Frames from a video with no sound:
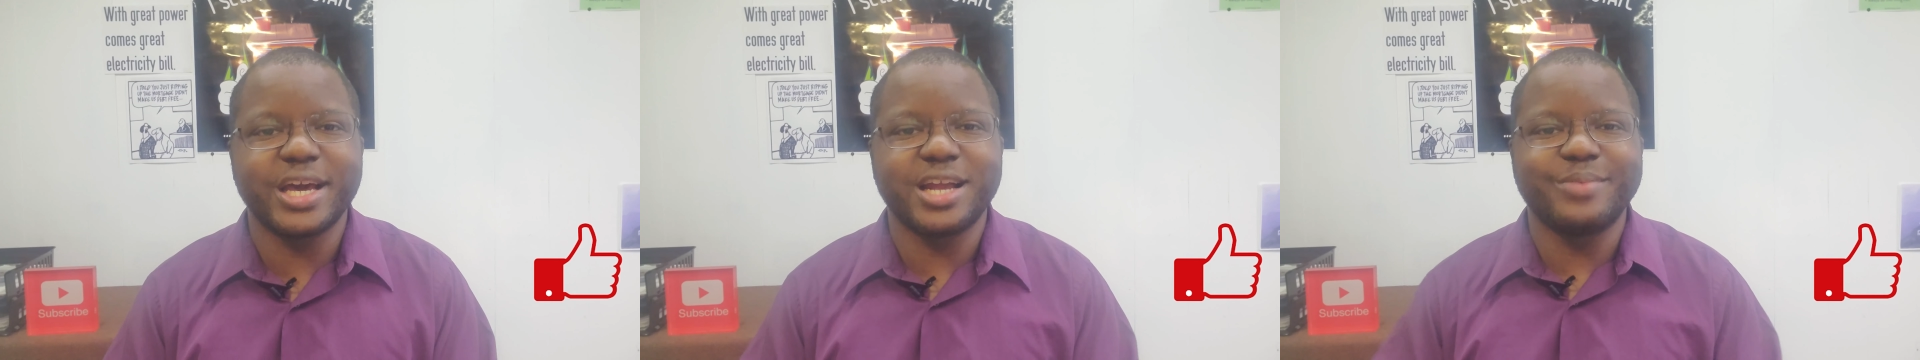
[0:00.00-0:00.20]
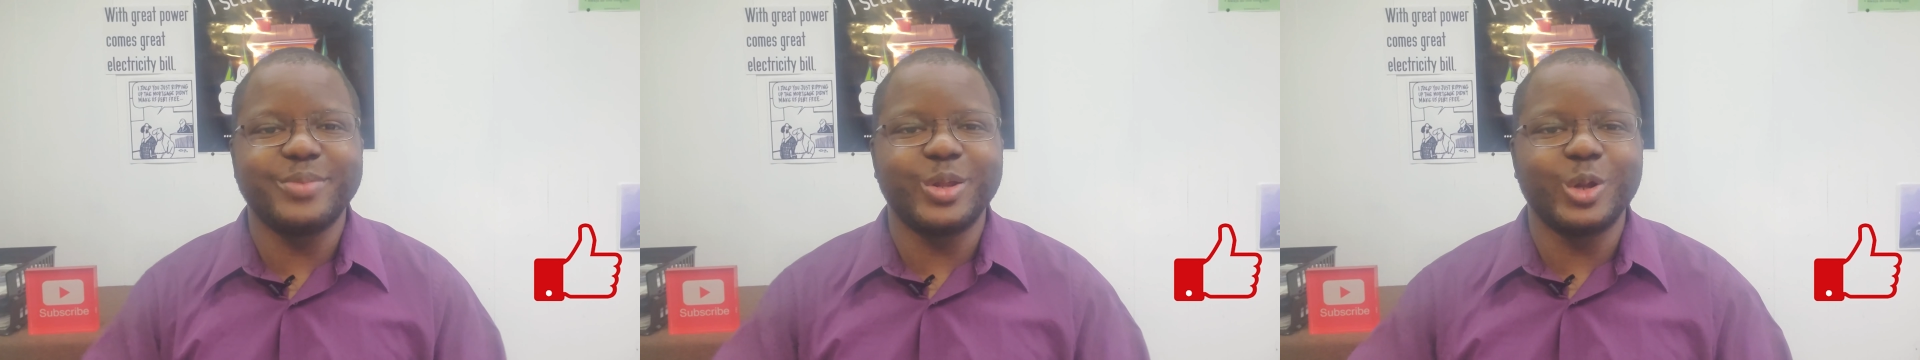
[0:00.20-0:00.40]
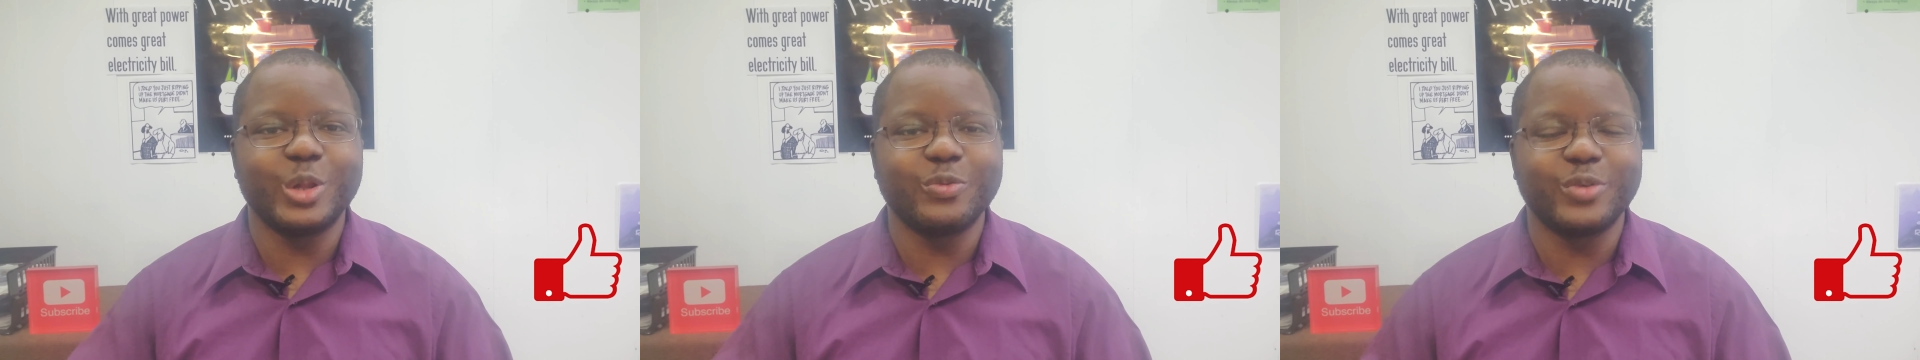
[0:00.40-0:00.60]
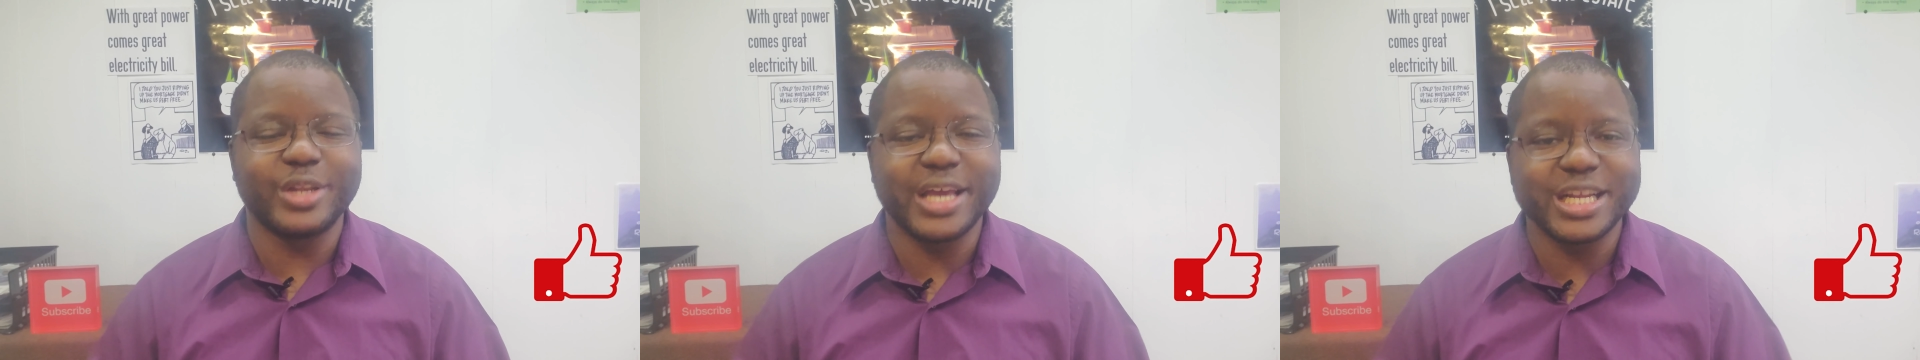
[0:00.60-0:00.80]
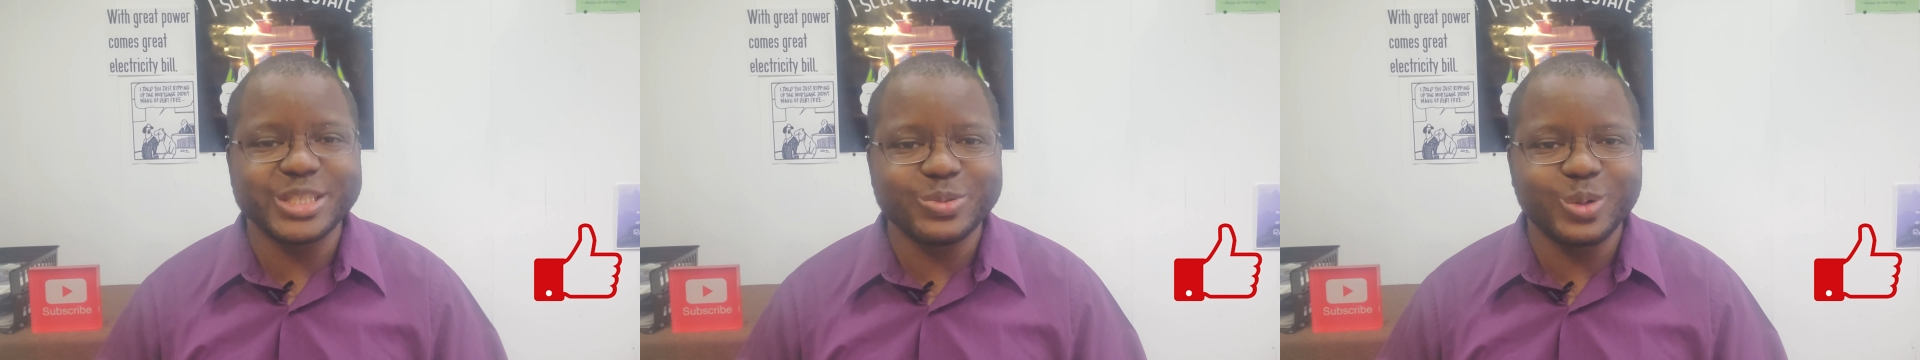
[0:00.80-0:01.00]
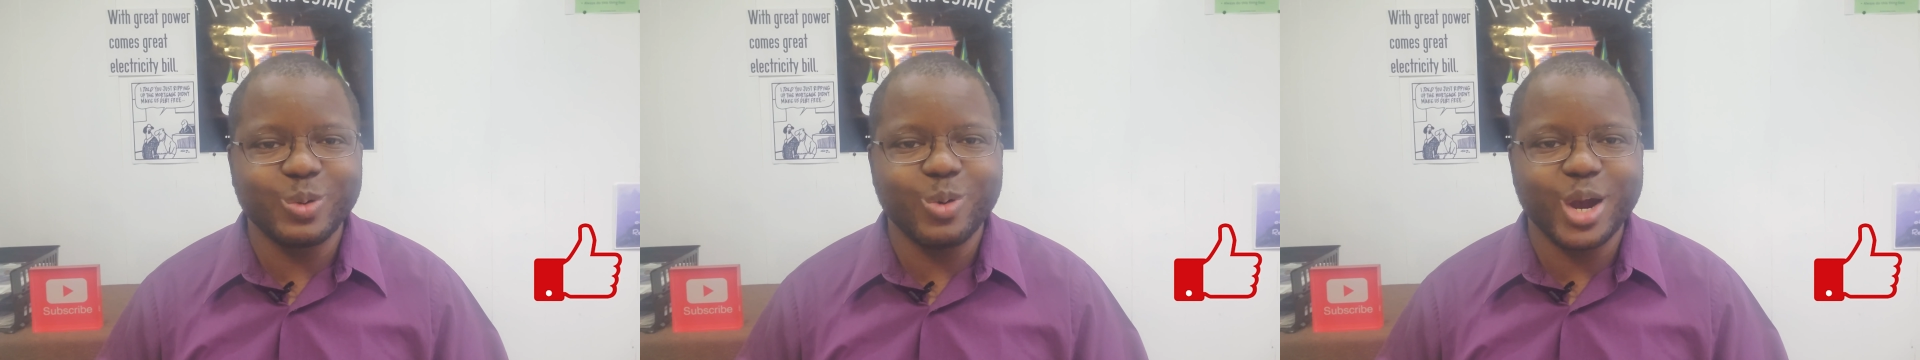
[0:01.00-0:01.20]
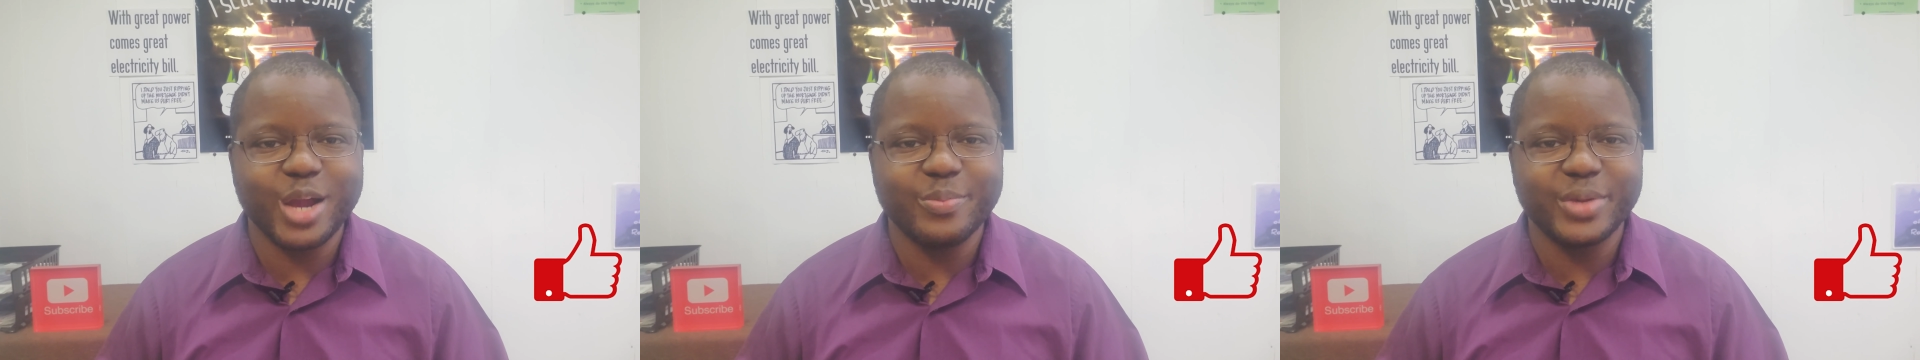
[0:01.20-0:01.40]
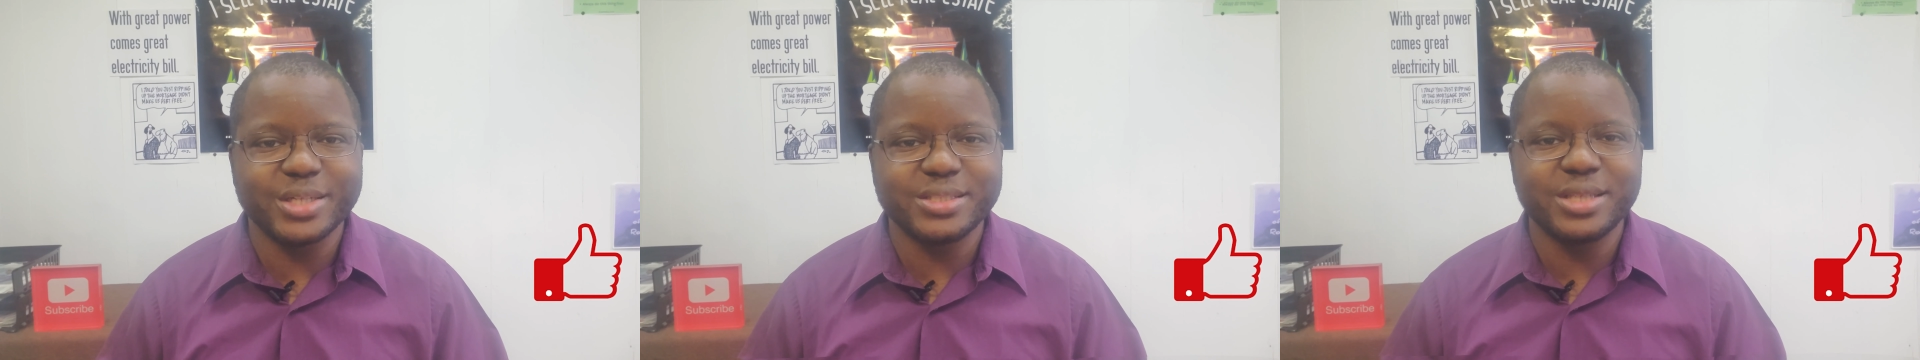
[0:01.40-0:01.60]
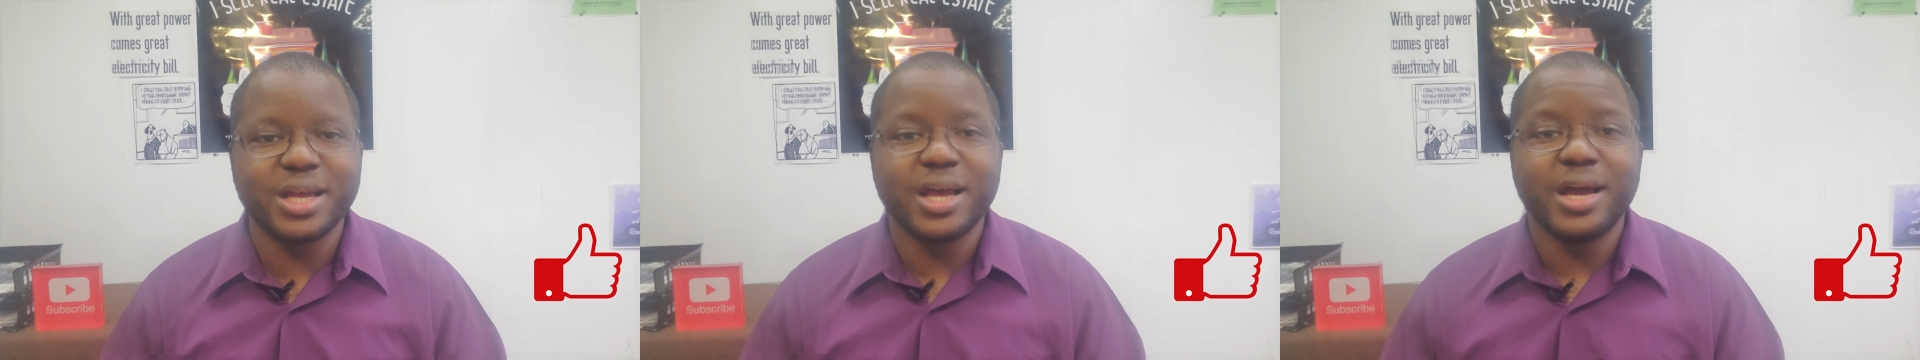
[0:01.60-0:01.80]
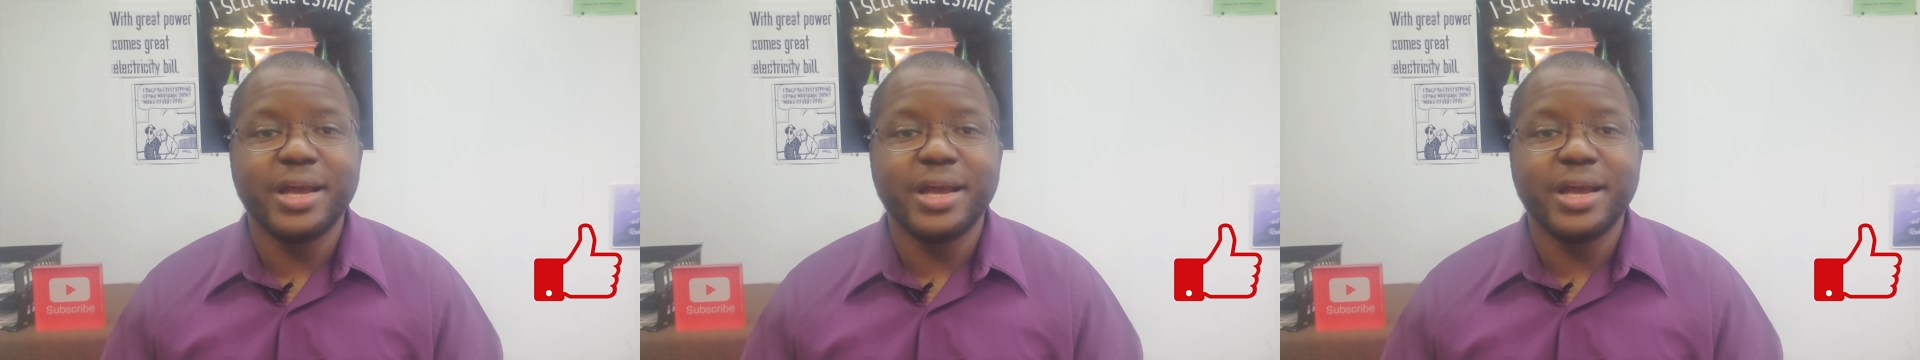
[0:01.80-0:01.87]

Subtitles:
gotta meet all the financial requirements.